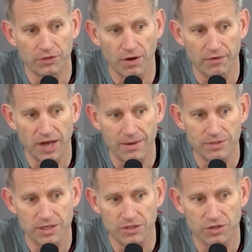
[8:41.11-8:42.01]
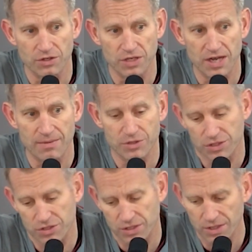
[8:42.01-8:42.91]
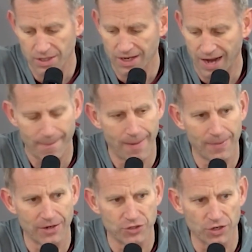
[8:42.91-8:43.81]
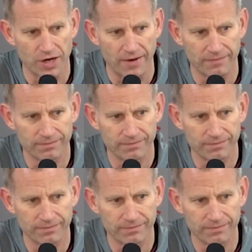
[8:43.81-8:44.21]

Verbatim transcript: tough games against good teams because I'm, I'm not sure yet